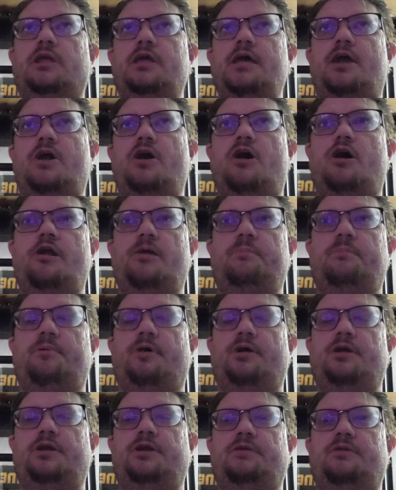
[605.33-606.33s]
get caught
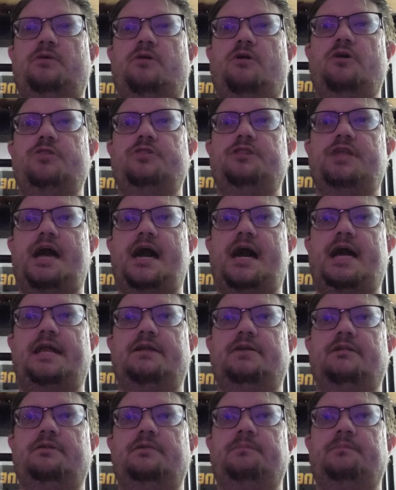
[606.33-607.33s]
up on on that.